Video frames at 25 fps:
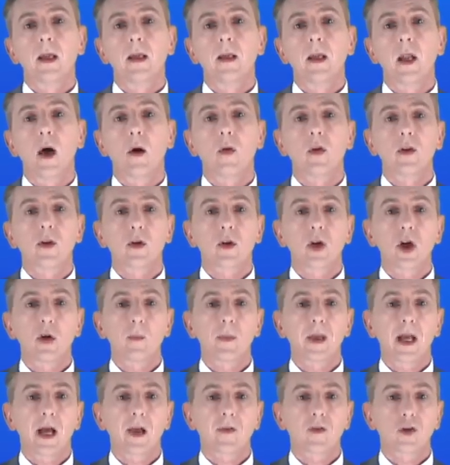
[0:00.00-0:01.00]
Now, you could
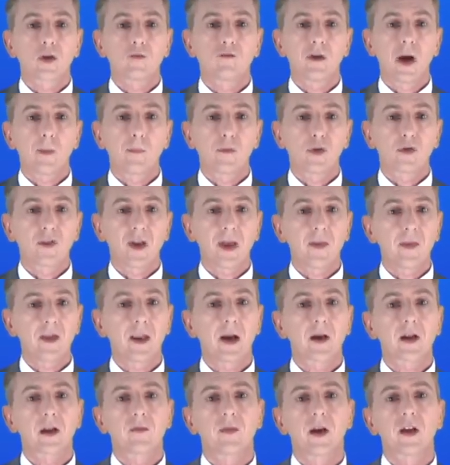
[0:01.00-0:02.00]
be asked to represent the
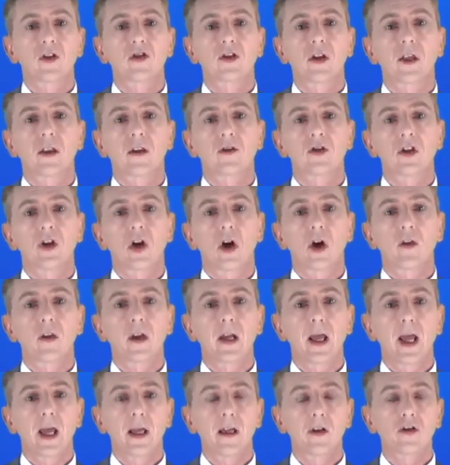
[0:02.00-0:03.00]
activation energy on
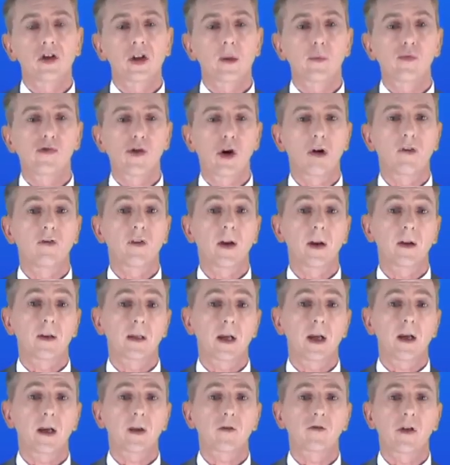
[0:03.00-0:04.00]
an energy profile
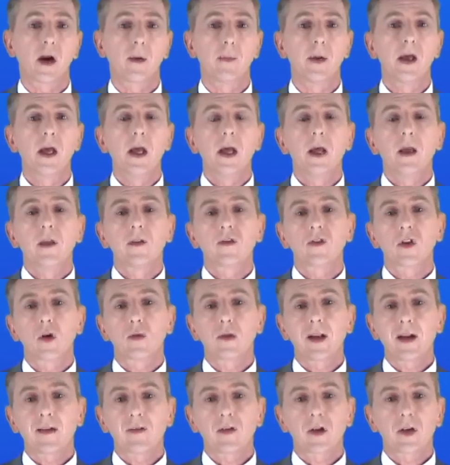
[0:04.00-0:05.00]
diagram, so
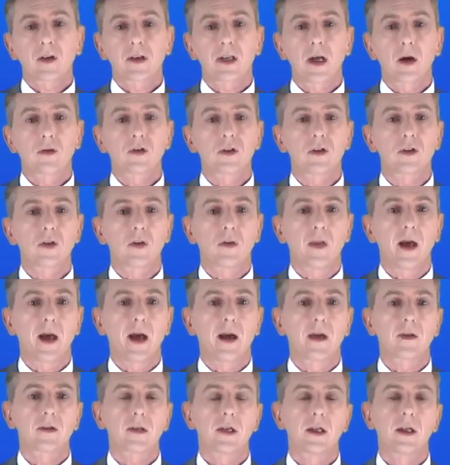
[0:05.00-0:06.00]
let's look at how to do
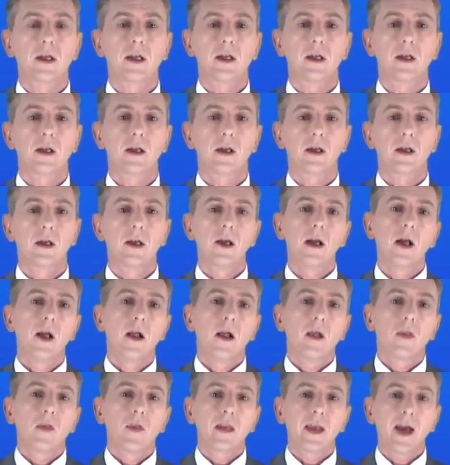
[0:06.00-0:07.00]
that.
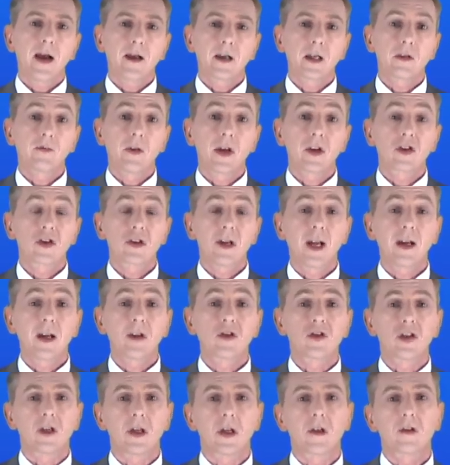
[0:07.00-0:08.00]
The activation
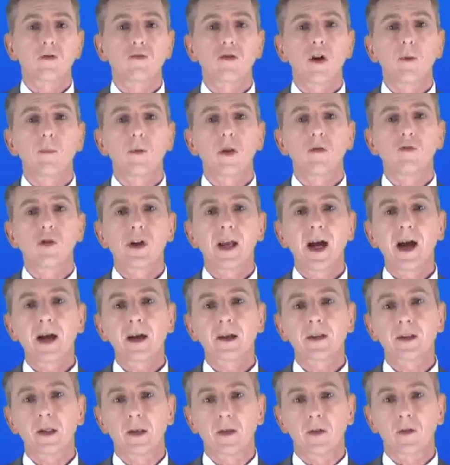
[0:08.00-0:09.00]
energy is from the
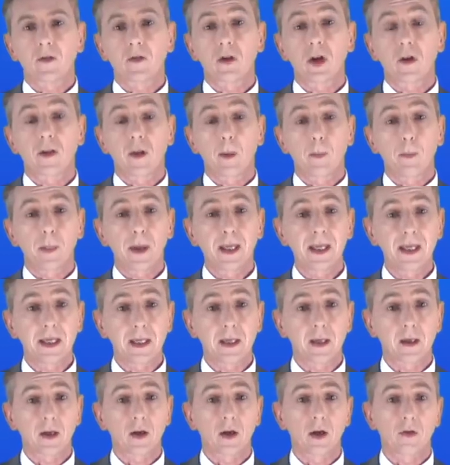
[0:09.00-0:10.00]
reactants to the
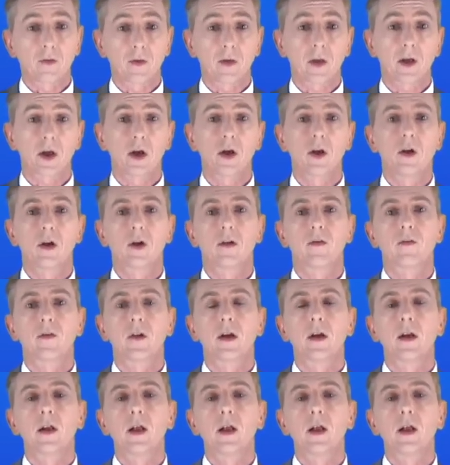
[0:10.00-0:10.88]
peak of the curve.